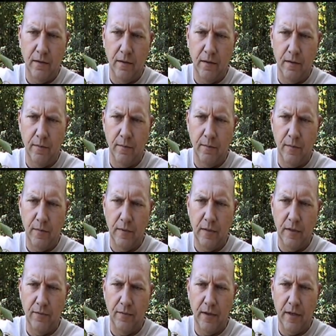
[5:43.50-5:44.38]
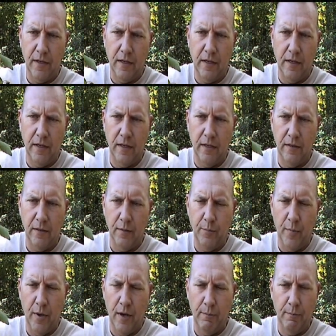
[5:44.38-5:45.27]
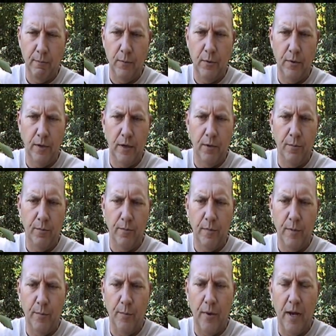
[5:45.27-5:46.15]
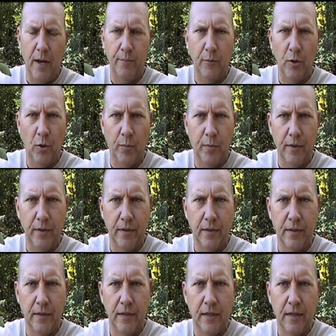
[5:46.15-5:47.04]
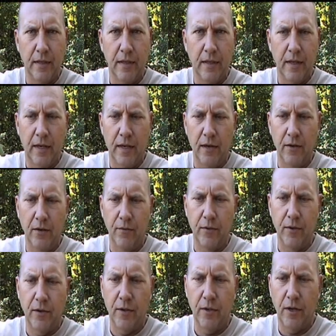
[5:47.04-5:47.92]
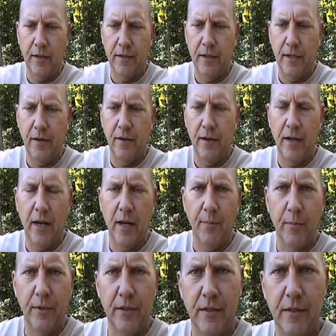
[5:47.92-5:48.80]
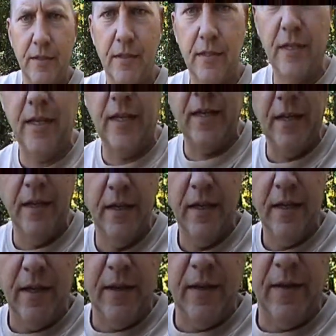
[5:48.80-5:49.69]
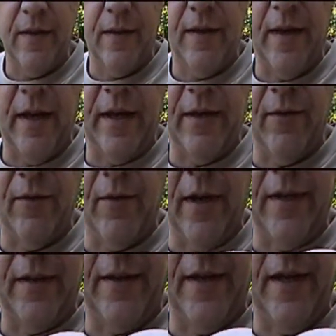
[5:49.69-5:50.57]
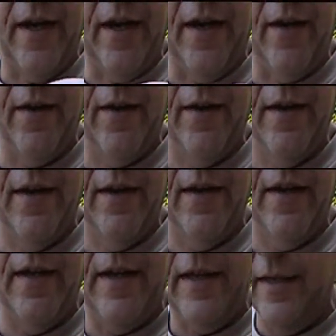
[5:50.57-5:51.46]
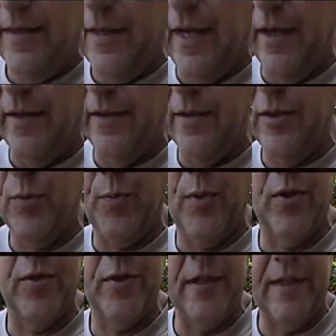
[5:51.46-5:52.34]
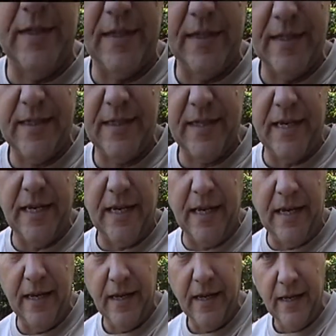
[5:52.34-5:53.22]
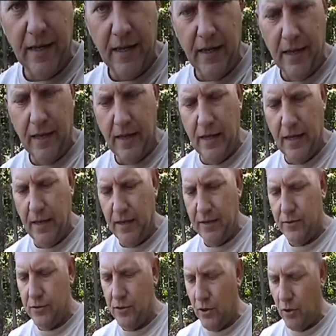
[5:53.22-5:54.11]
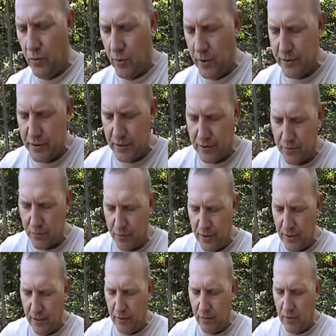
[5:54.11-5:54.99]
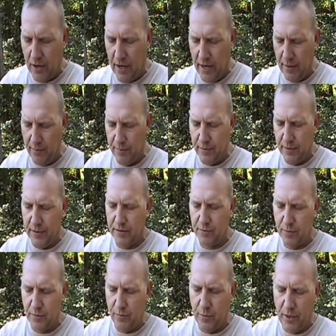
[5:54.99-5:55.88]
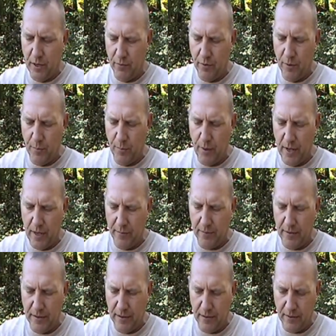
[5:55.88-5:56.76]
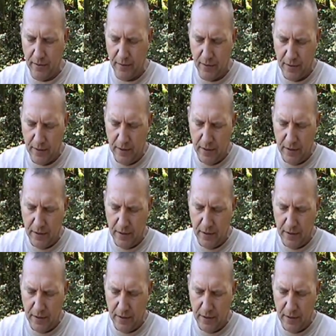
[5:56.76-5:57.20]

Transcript: just see if I can get it to pop. Oh, it popped open. I don't know if you caught that or not, but you can see that right there is how it disperses the seed. And so once it's really ripe, this one probably would have popped another,